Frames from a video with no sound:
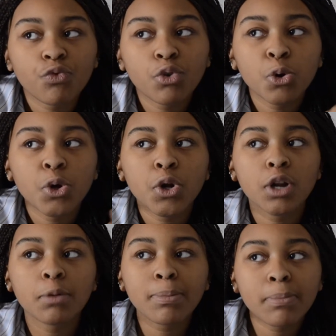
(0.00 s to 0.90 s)

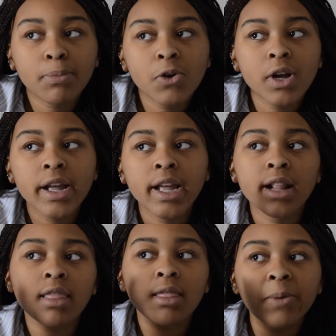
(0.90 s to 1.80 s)

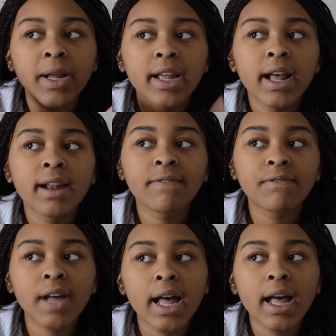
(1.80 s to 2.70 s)
4.3 out
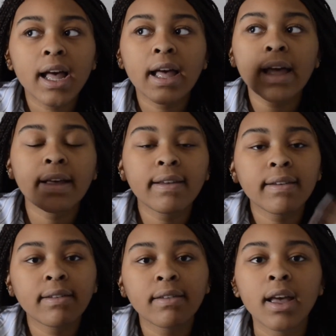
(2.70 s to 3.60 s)
of 5.
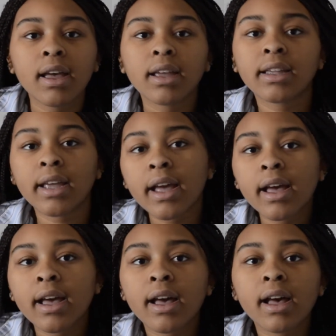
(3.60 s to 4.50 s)

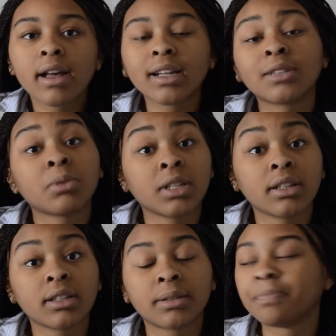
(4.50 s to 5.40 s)
Yeah, it's really
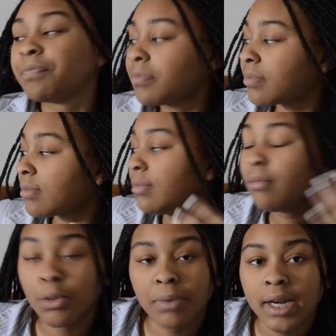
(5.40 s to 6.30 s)
good.
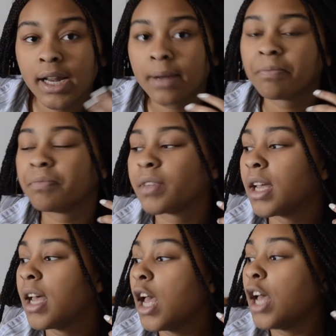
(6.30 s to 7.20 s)
Read it.
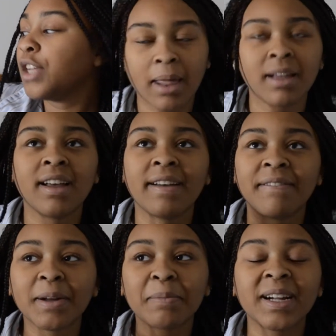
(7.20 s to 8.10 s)

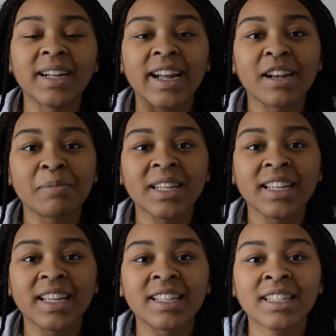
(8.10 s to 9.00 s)
Vampire
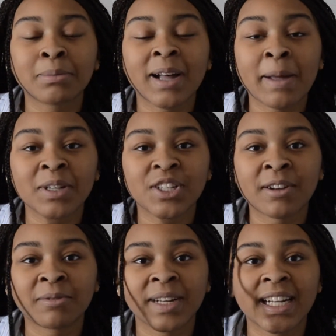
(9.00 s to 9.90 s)
Academy is by
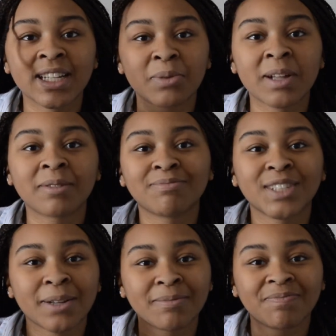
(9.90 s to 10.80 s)
Michelle Reed as well. So,